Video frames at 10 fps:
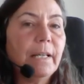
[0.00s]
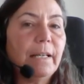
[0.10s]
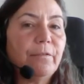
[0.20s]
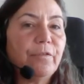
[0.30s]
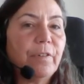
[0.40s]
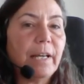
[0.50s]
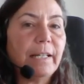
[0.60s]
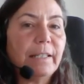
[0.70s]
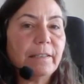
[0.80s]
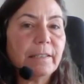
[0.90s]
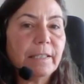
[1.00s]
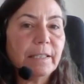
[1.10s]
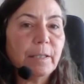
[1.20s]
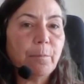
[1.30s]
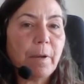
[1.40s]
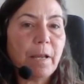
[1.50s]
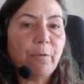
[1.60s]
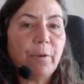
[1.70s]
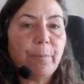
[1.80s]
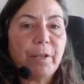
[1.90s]
and find my
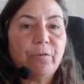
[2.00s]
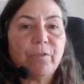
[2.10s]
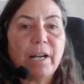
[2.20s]
Women